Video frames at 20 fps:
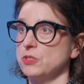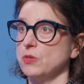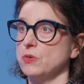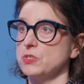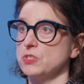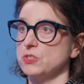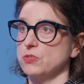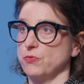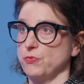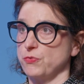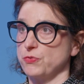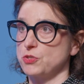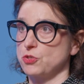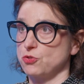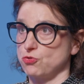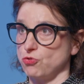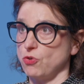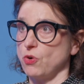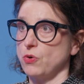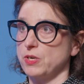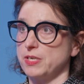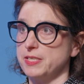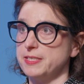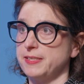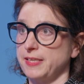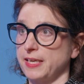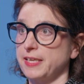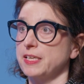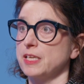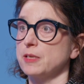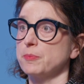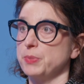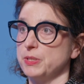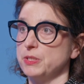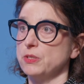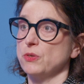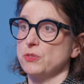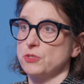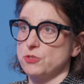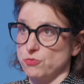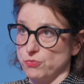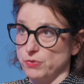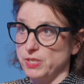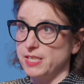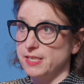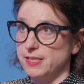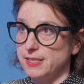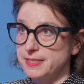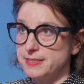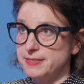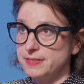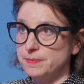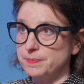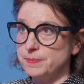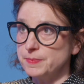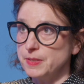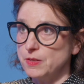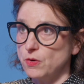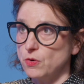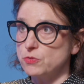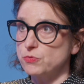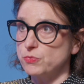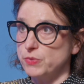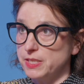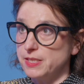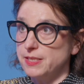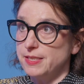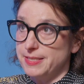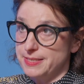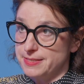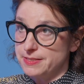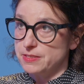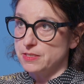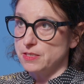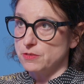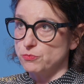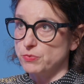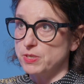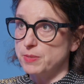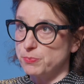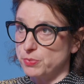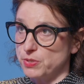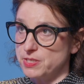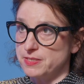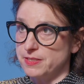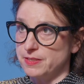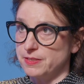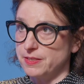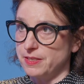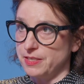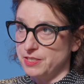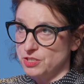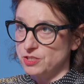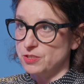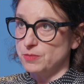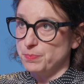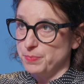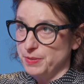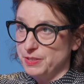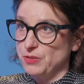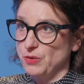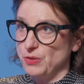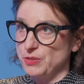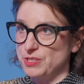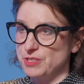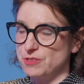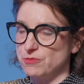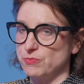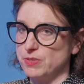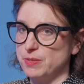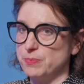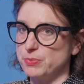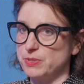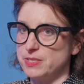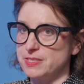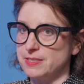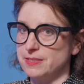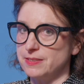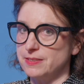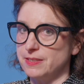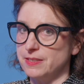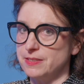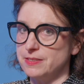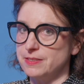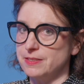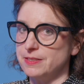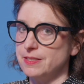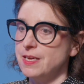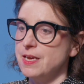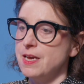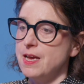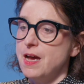also strongly thinking beyond realism or realist representation, beyond representation.